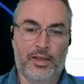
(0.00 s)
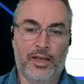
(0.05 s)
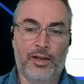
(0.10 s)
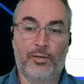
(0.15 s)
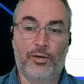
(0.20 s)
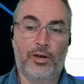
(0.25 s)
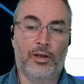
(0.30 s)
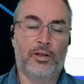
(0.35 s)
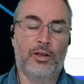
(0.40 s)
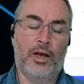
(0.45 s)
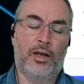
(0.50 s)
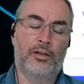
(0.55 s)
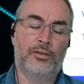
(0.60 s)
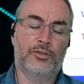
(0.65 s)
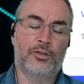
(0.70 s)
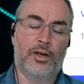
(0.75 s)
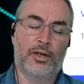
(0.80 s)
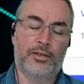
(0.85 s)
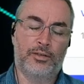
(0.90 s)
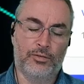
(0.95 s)
Anyway, I'll
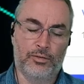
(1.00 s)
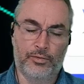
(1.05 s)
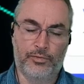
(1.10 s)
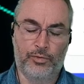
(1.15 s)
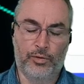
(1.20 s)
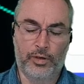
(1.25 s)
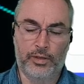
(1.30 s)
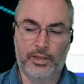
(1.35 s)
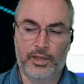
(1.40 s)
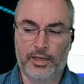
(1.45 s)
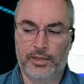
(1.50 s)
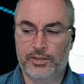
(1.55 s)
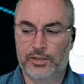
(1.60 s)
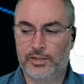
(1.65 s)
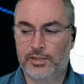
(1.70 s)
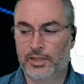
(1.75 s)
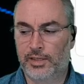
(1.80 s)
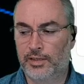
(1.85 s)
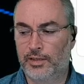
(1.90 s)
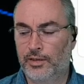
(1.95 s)
try to avoid that,
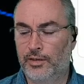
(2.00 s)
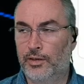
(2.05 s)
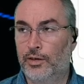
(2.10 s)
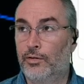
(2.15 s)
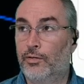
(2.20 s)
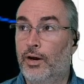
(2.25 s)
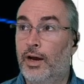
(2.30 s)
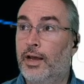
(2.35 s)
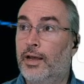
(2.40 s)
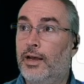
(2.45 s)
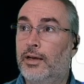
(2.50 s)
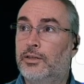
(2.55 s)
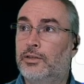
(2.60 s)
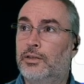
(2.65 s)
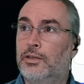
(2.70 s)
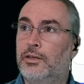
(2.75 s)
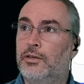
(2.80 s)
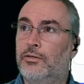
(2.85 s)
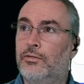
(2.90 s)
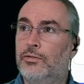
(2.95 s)
just letting you know.
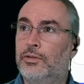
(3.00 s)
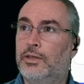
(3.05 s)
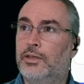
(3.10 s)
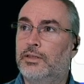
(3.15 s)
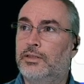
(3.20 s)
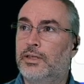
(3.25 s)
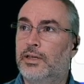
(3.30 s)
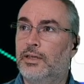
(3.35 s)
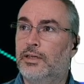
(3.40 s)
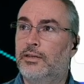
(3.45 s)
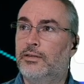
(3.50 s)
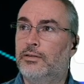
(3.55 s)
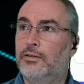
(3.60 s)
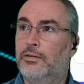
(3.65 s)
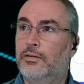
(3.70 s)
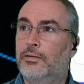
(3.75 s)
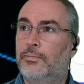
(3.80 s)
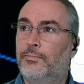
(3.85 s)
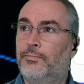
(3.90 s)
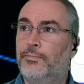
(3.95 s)
Hold on a second.
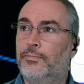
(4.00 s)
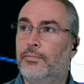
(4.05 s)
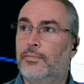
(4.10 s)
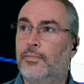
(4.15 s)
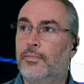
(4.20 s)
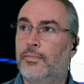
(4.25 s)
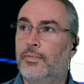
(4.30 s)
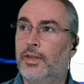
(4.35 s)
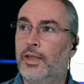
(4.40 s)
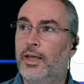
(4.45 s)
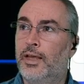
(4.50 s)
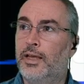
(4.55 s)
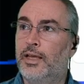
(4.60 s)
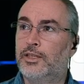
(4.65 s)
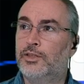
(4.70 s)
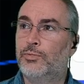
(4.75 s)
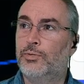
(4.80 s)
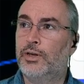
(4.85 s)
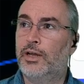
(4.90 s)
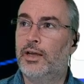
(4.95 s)
Hey,
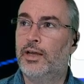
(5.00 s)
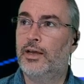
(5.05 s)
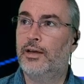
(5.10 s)
guess what I